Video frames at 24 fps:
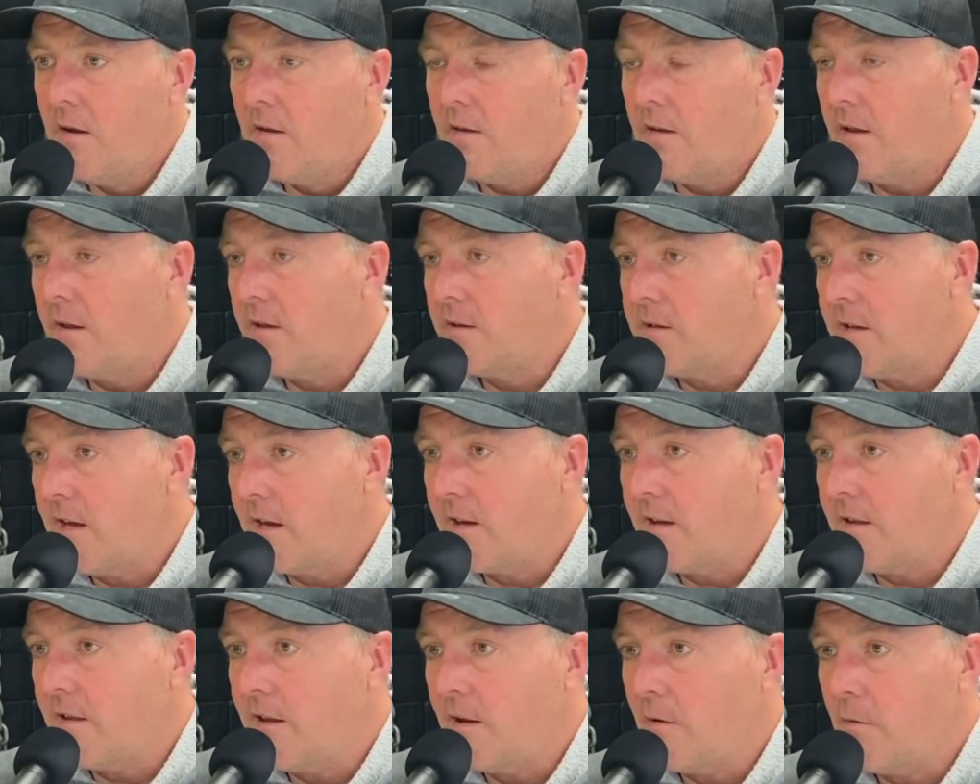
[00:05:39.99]
Then the
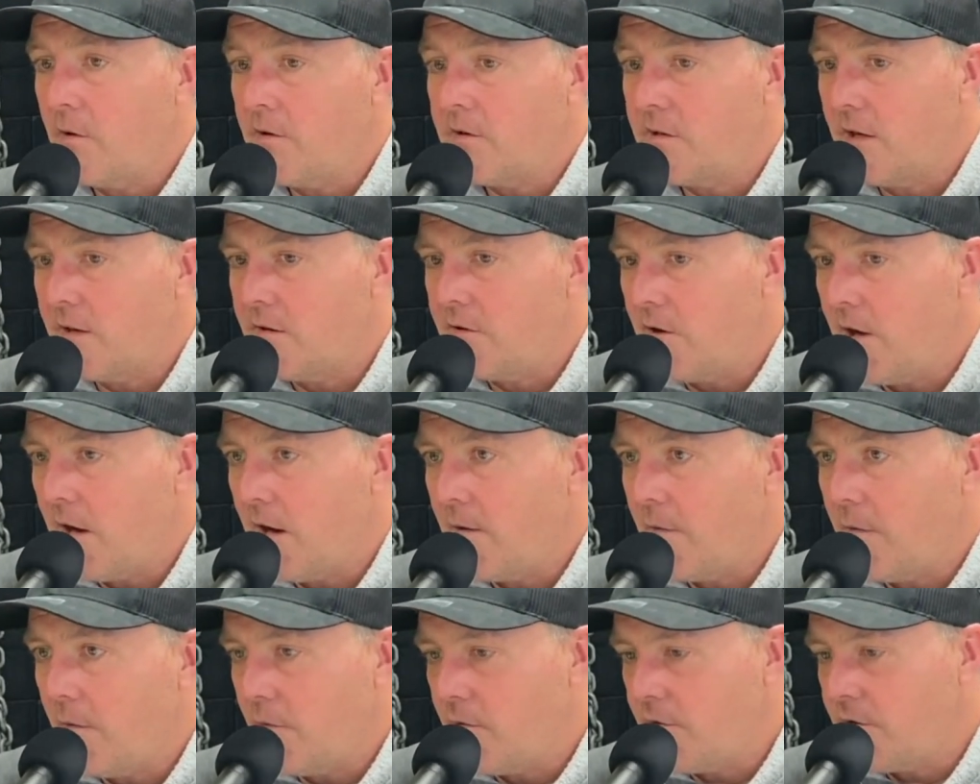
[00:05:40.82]
second thing was I
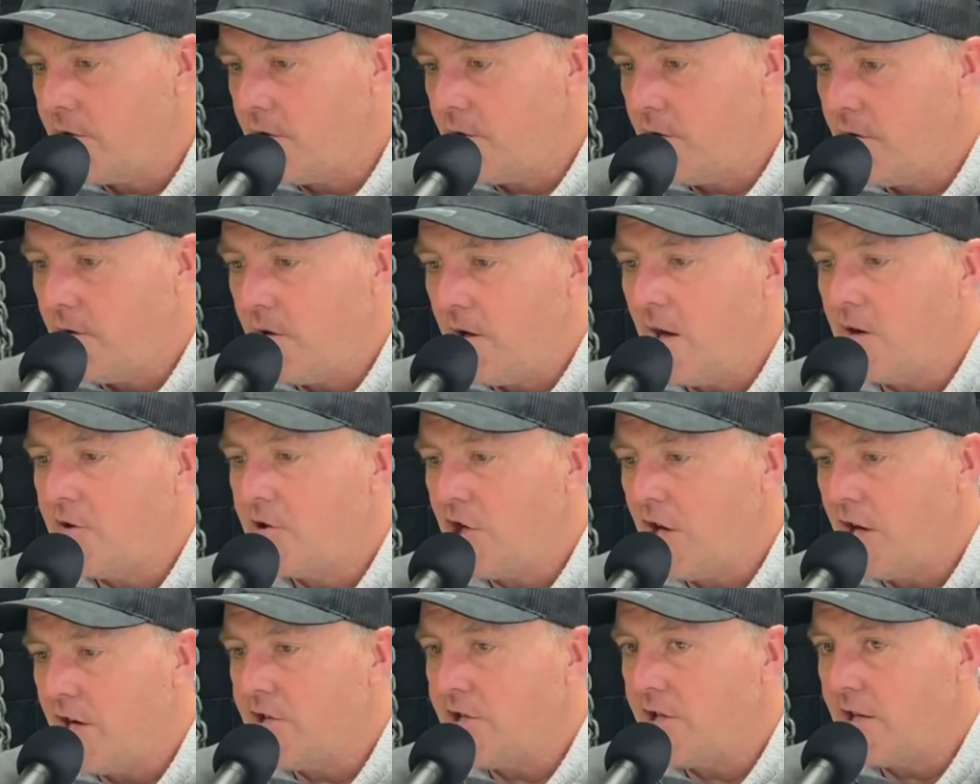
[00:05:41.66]
was not
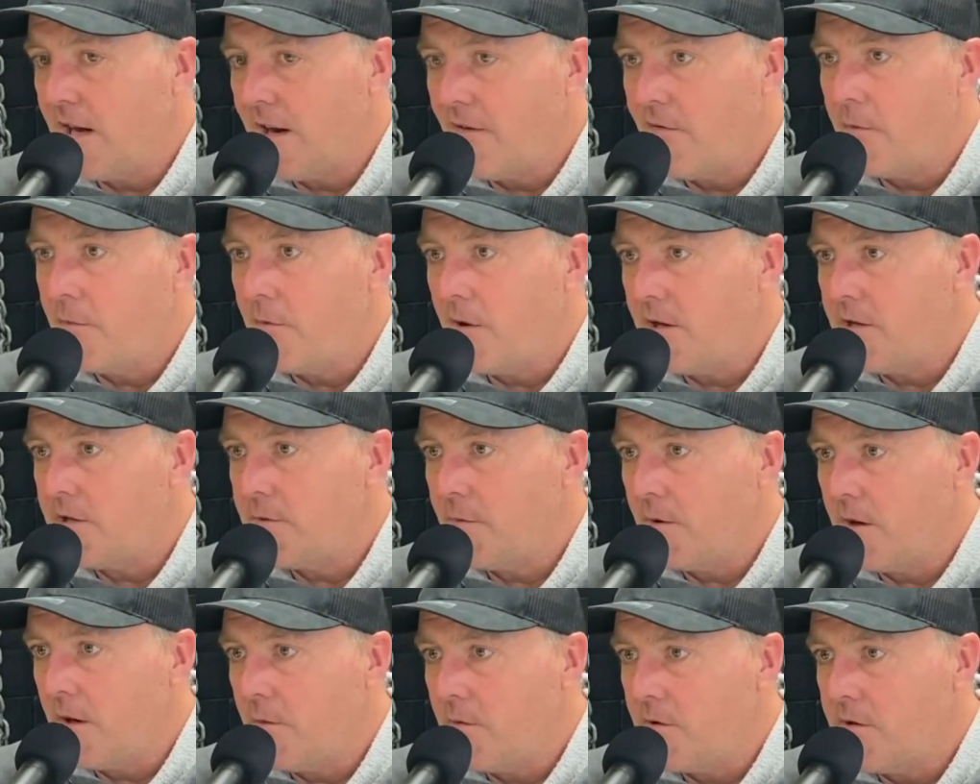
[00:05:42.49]
changing everybody's,
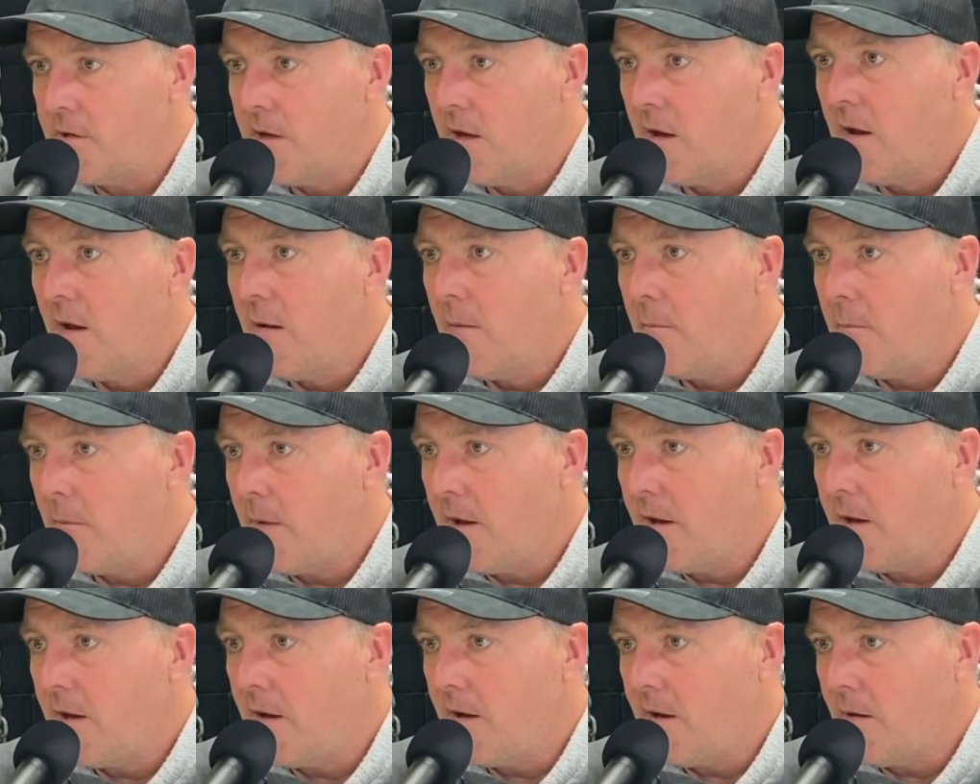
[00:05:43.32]
but I was
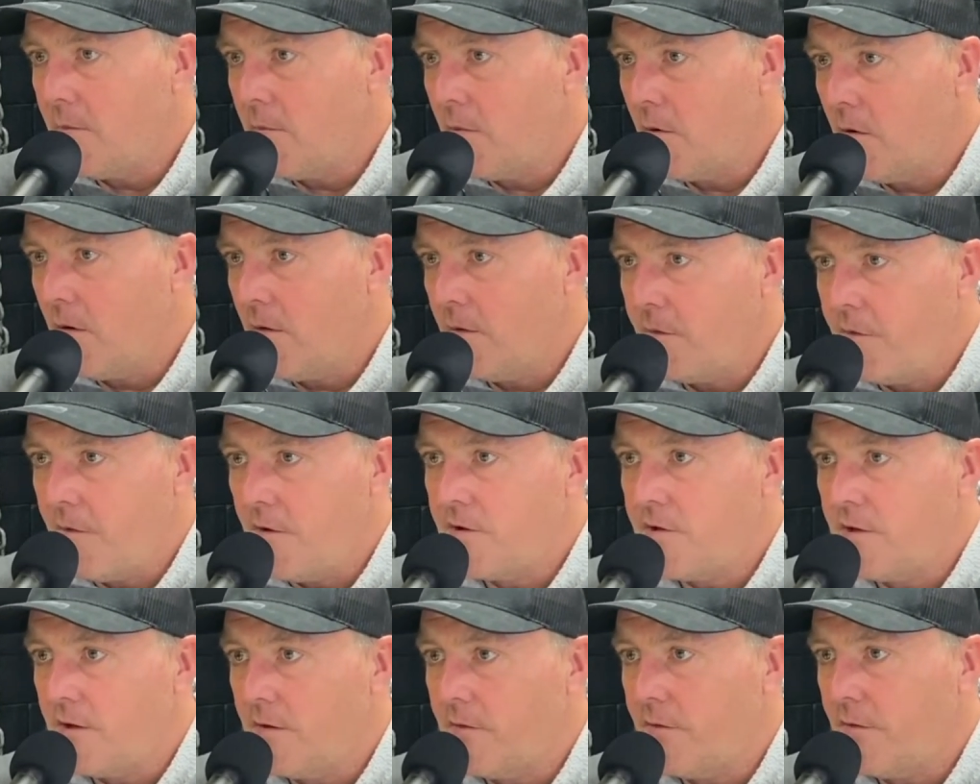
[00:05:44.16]
making it more
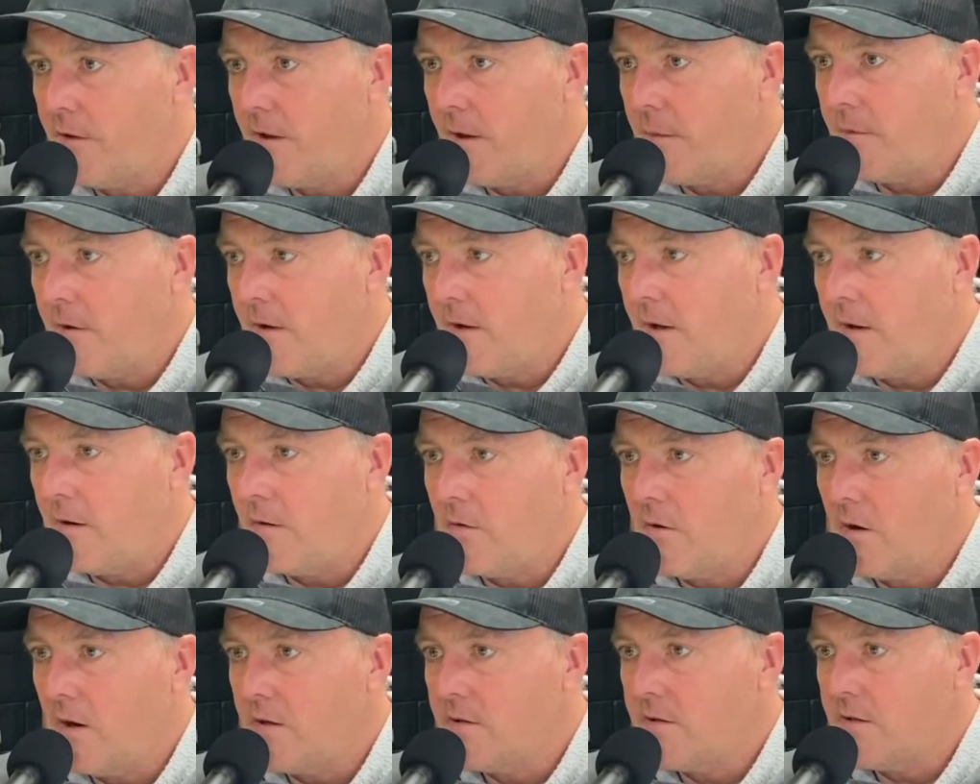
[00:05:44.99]
efficient for them to get
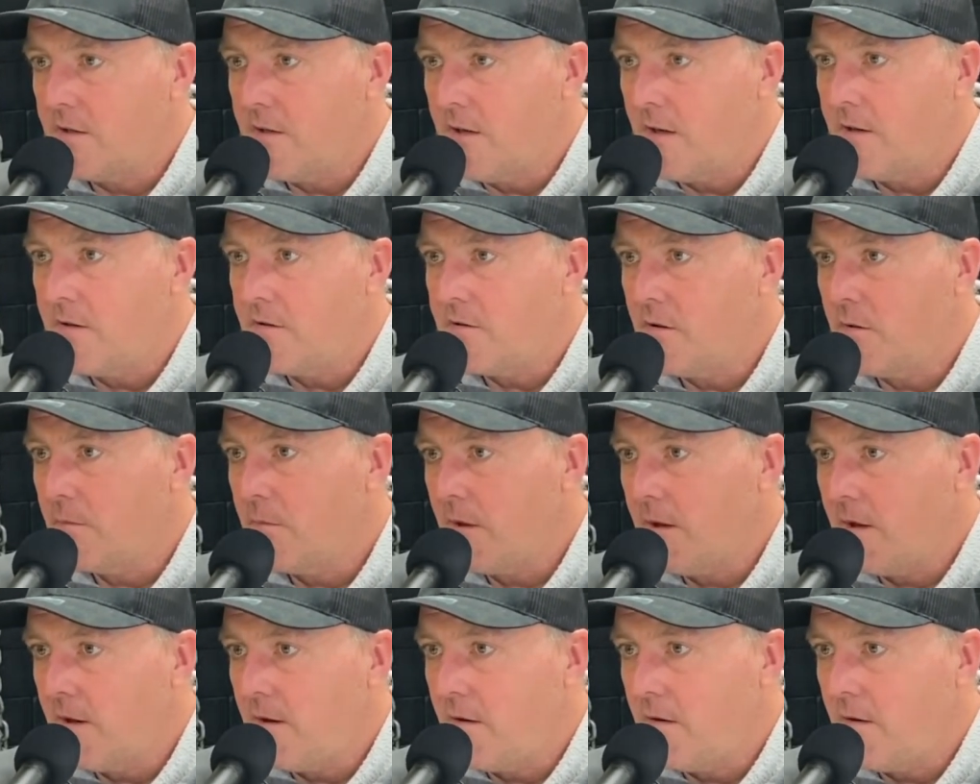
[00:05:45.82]
across the ice or
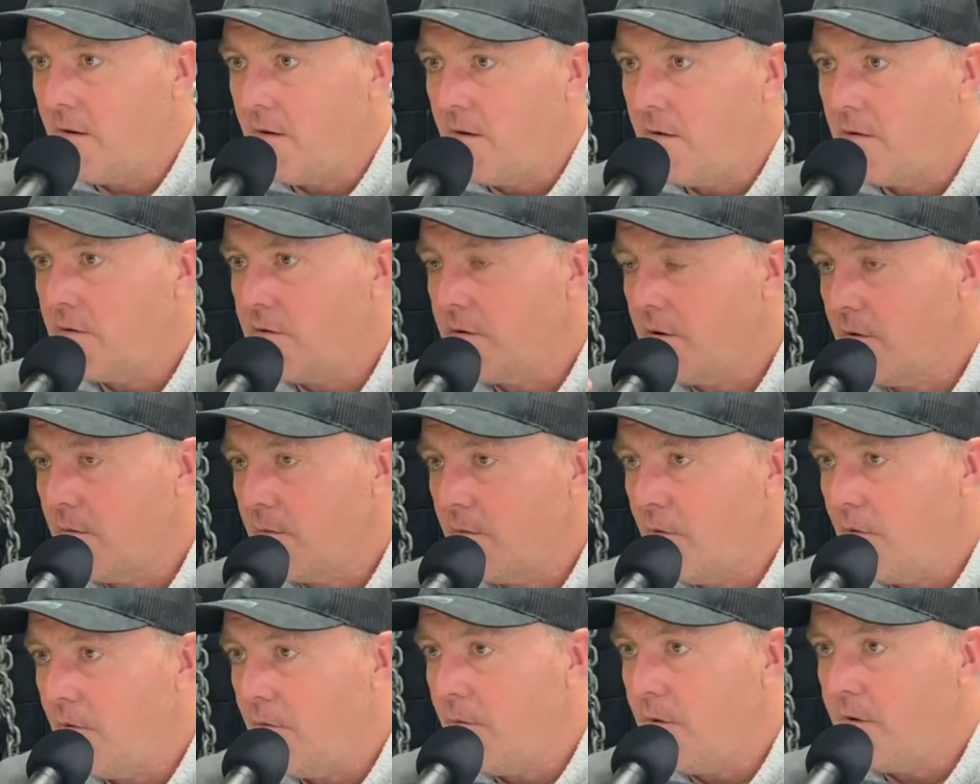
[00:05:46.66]
make certain
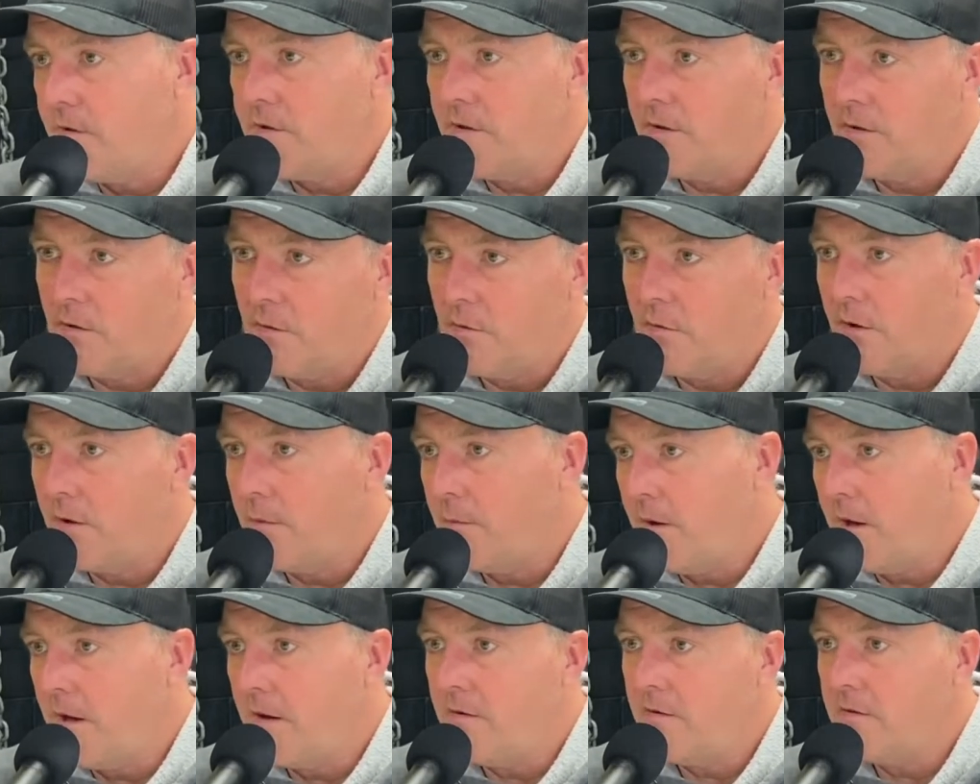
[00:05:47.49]
movements and loading
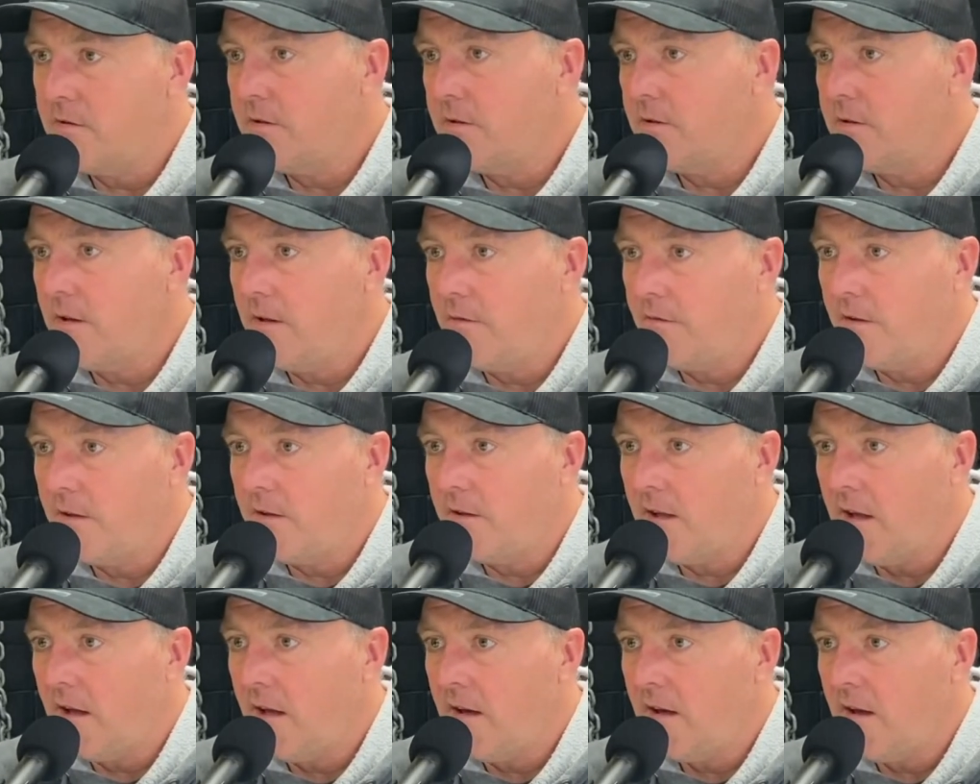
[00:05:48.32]
patterns and stuff like
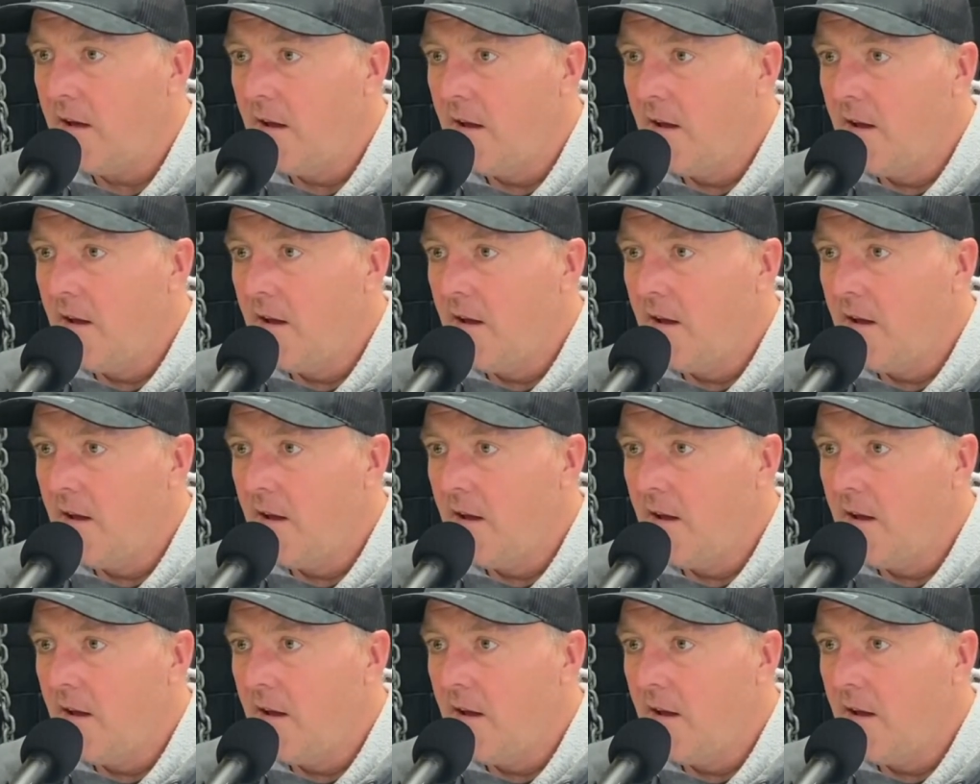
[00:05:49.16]
that,